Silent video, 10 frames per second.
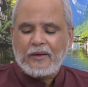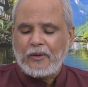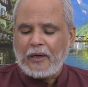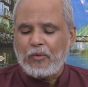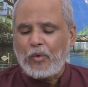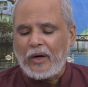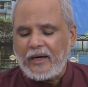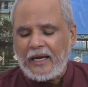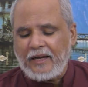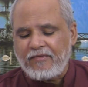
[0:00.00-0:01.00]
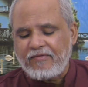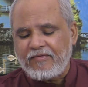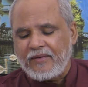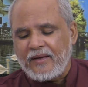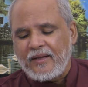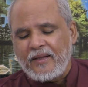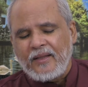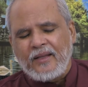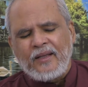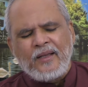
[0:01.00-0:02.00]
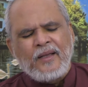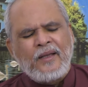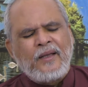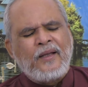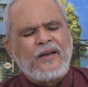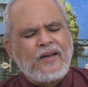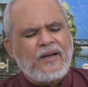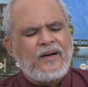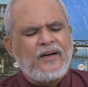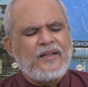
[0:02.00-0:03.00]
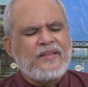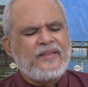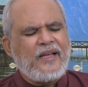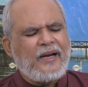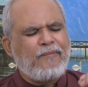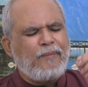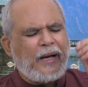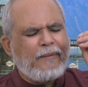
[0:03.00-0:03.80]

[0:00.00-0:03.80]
And what I have learned, that my